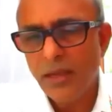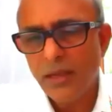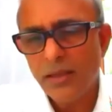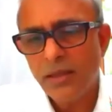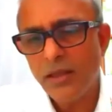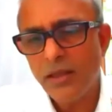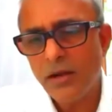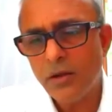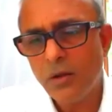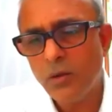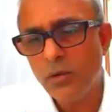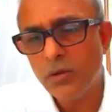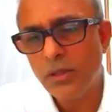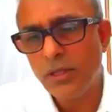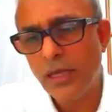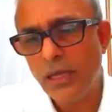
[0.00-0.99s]
See, there are
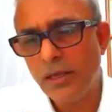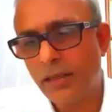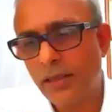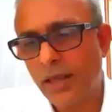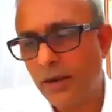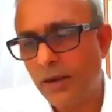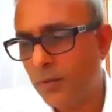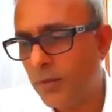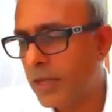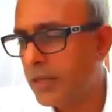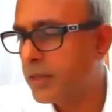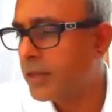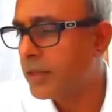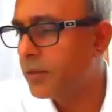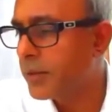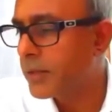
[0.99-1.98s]
two things that we have
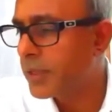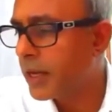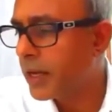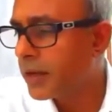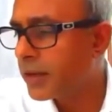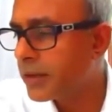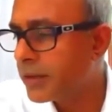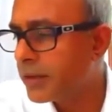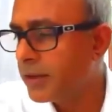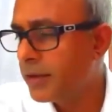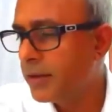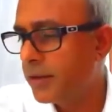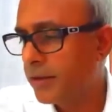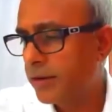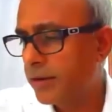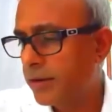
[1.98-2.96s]
seen with our
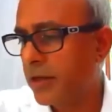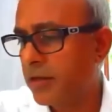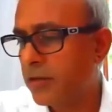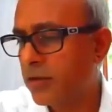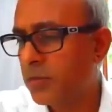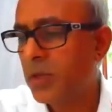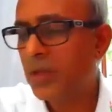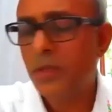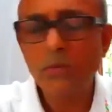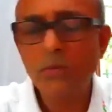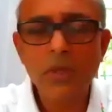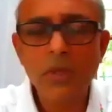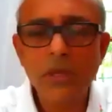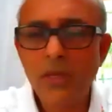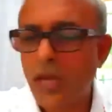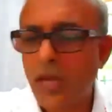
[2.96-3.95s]
customers.
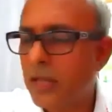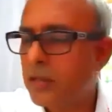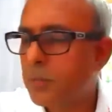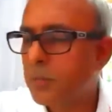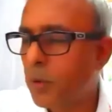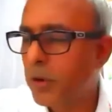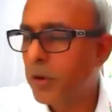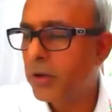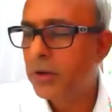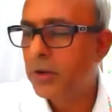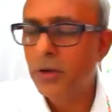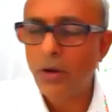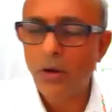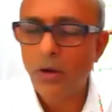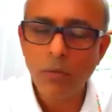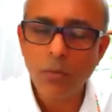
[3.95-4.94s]
Mister Nath pointed
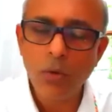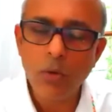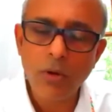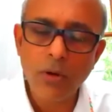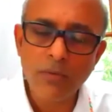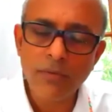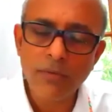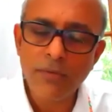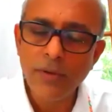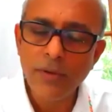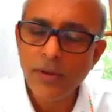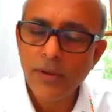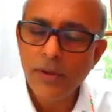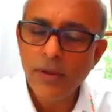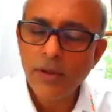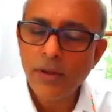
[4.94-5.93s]
out more of
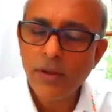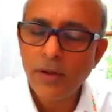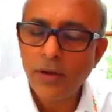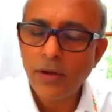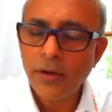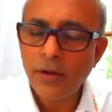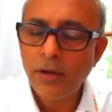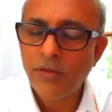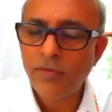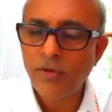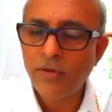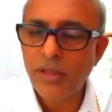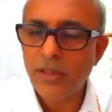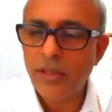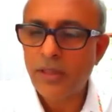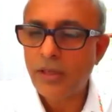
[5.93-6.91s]
uh,
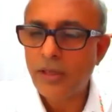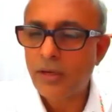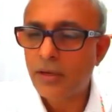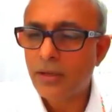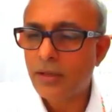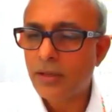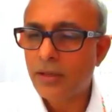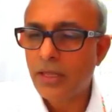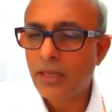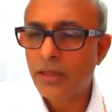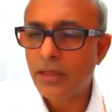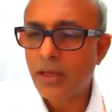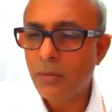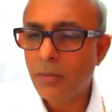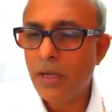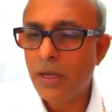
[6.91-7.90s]
defense and things
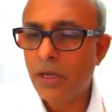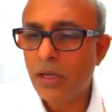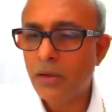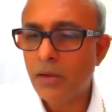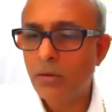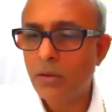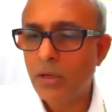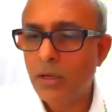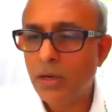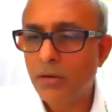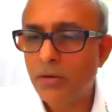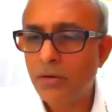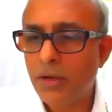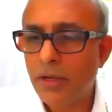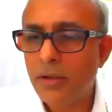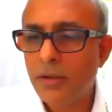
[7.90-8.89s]
coming into the
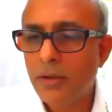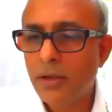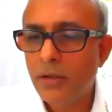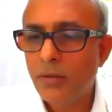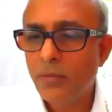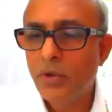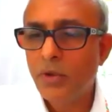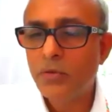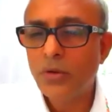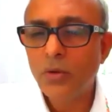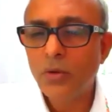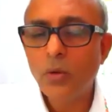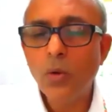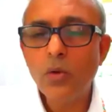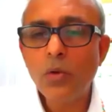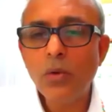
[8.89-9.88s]
country, which will
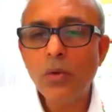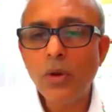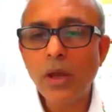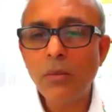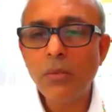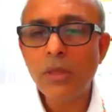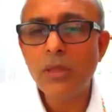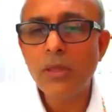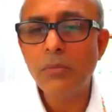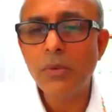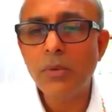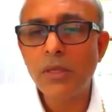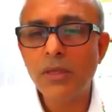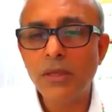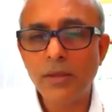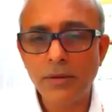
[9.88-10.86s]
go to M S M
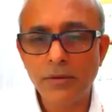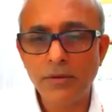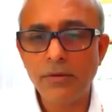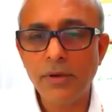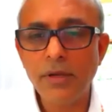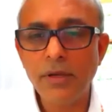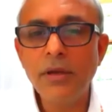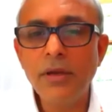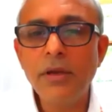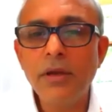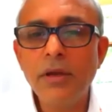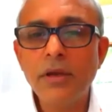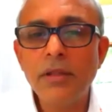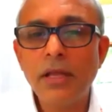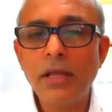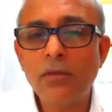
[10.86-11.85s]
Es, right?
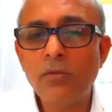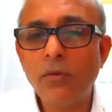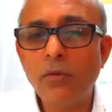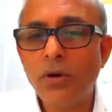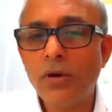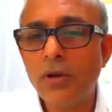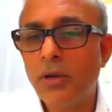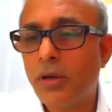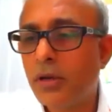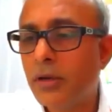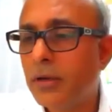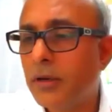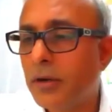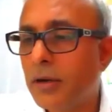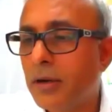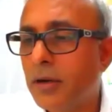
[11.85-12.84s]
That's what
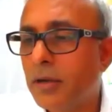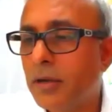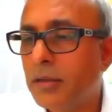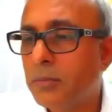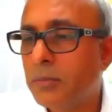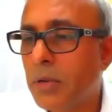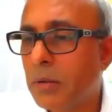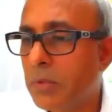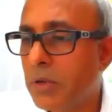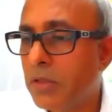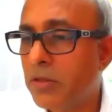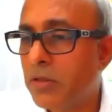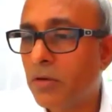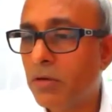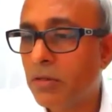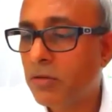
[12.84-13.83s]
uh, the Prime
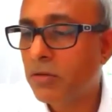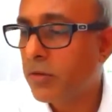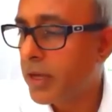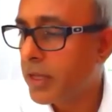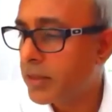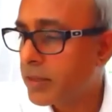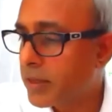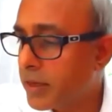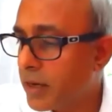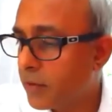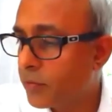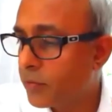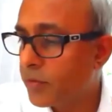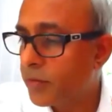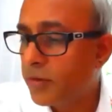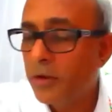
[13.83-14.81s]
Minister also has
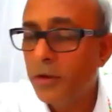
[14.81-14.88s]
announced.